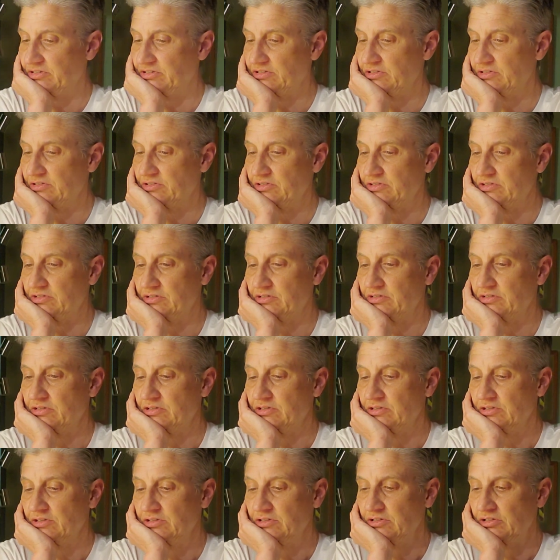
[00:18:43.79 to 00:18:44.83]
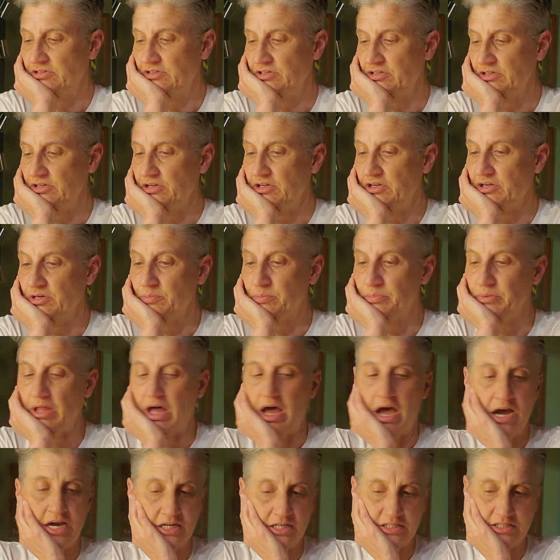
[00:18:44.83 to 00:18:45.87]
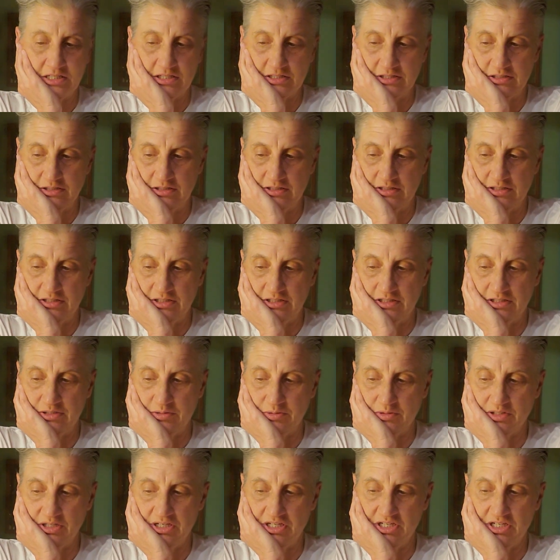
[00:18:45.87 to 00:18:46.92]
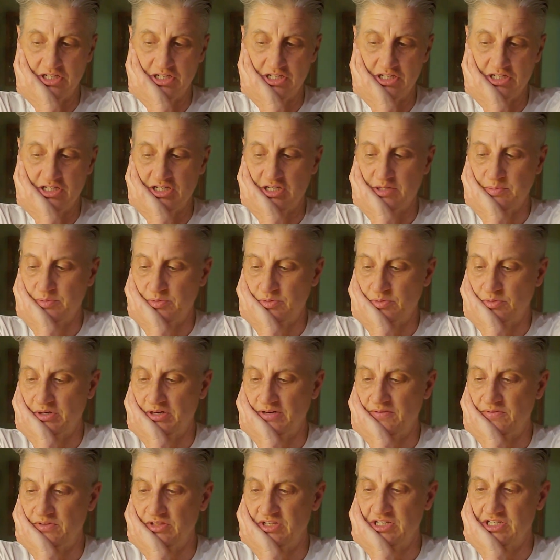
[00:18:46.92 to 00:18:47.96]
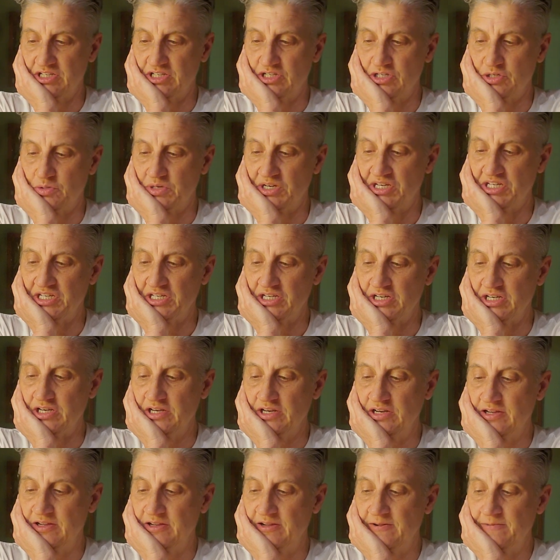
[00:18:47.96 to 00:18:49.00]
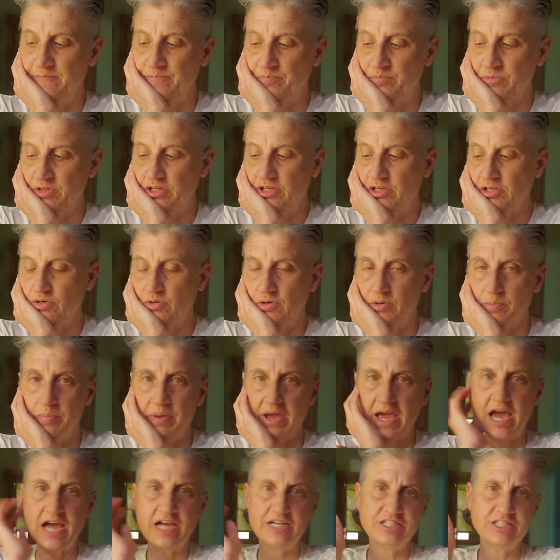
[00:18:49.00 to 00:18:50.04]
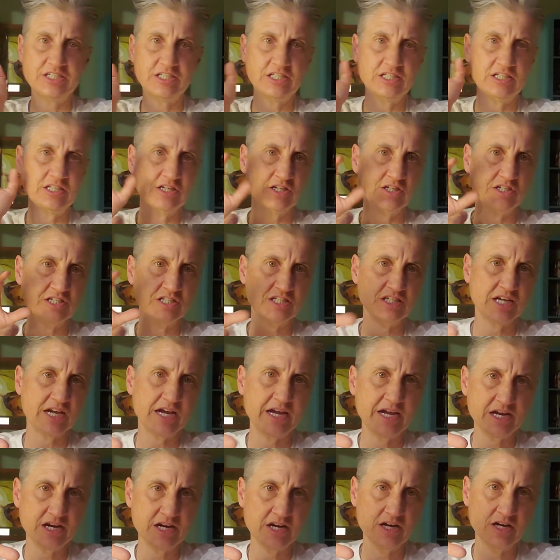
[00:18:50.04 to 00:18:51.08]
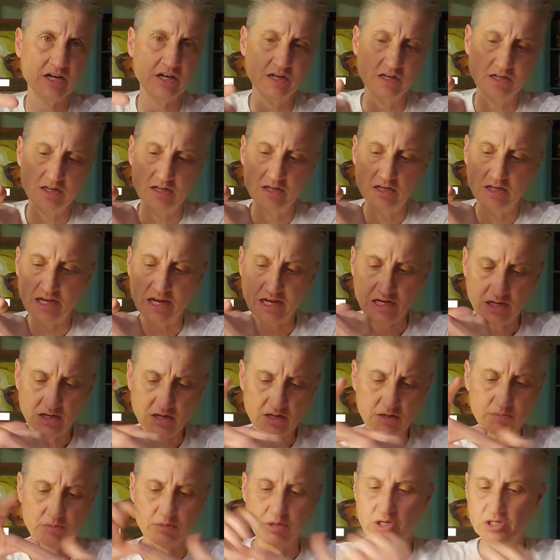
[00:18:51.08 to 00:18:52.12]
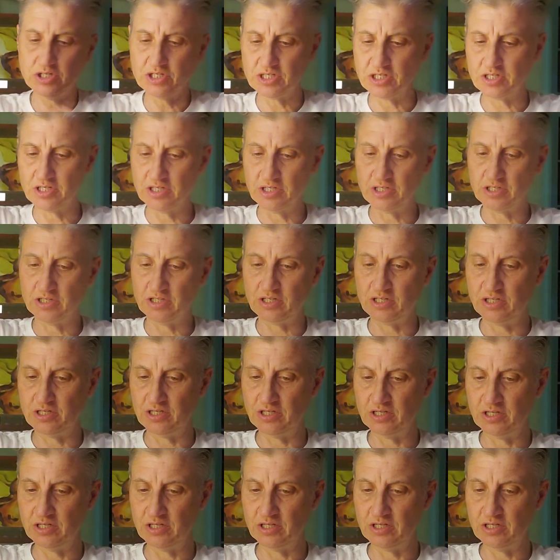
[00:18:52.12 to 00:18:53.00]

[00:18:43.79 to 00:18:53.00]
You know you're blocked in this relationship or whatever the situation. Your passion, your desire, and your emotional